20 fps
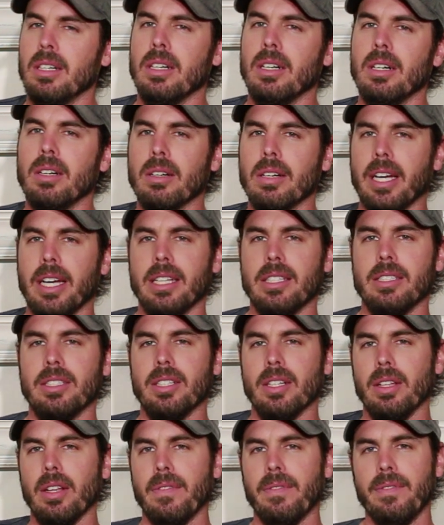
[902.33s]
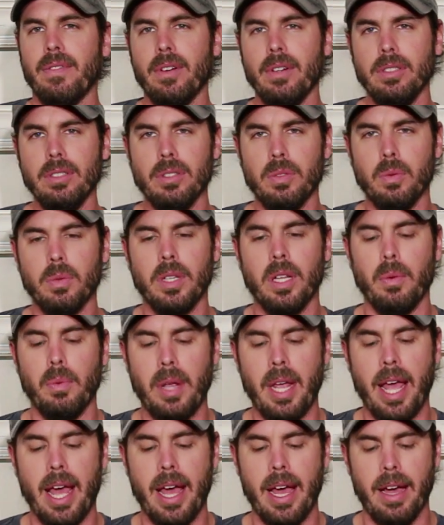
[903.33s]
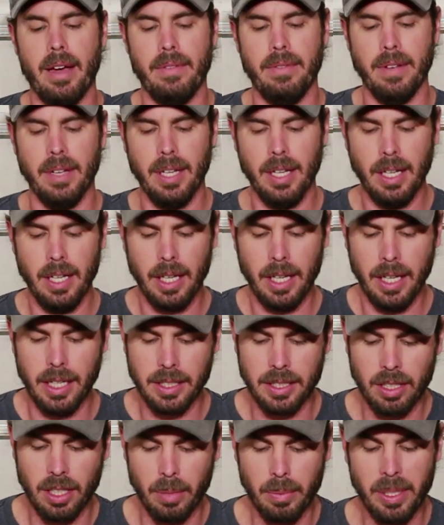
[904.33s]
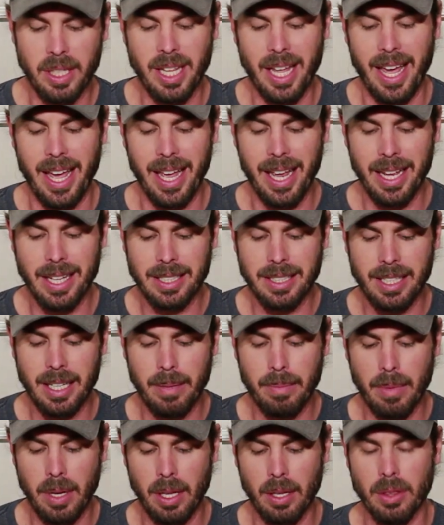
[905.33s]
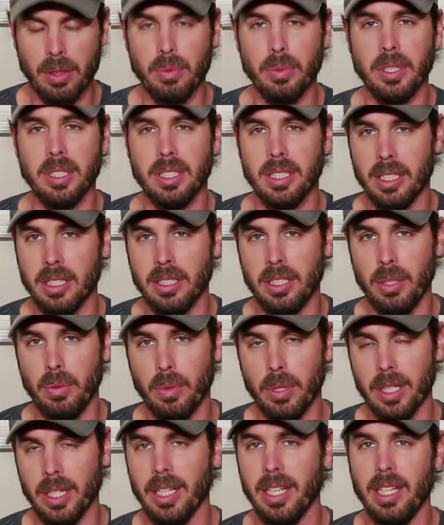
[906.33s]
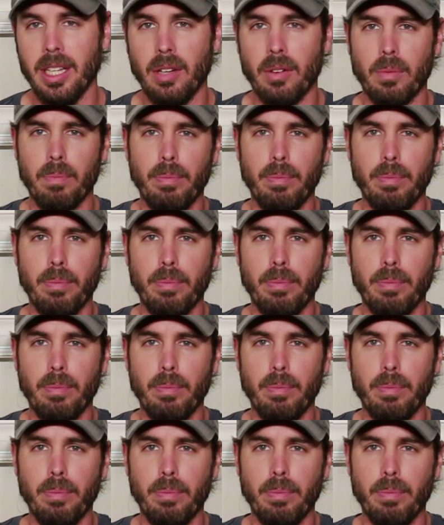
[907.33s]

Okay, so the first one that we have is going to be the ASM 361. Again, they were